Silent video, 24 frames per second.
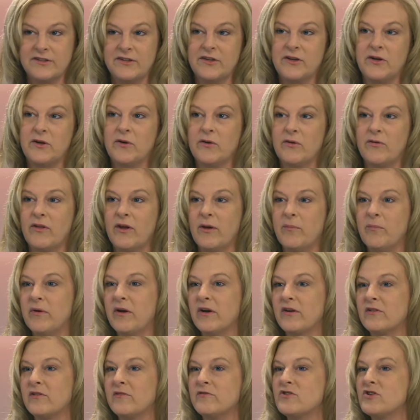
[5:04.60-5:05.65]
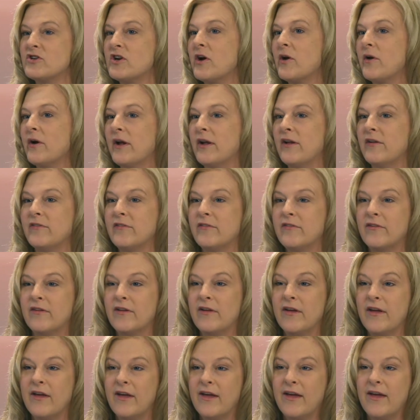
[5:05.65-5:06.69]
you know, they picked of cherries.
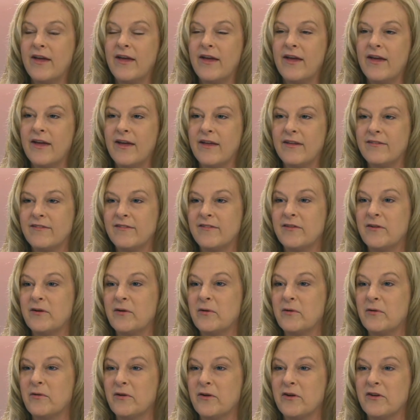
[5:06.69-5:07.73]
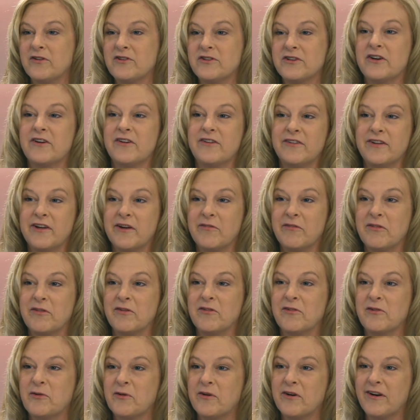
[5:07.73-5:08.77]
And so the good cherries you have in
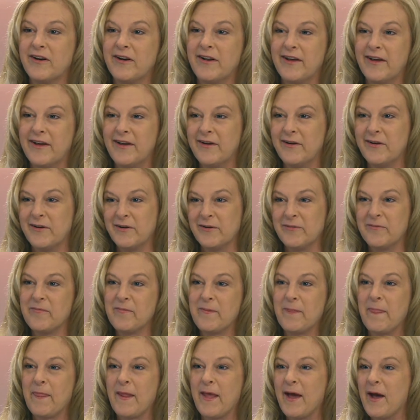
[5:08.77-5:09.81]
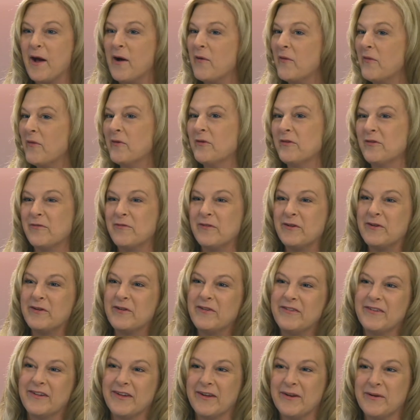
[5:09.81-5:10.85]
the store today are out in those
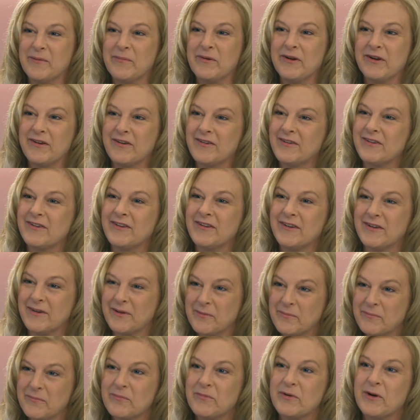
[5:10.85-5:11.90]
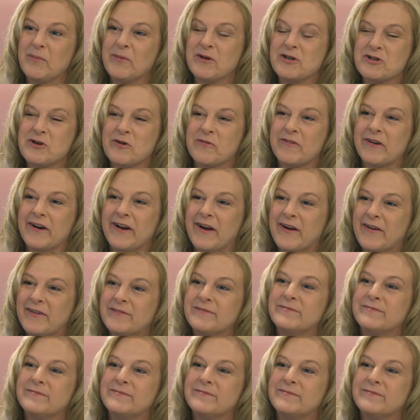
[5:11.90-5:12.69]
fields, getting picked pretty much over now.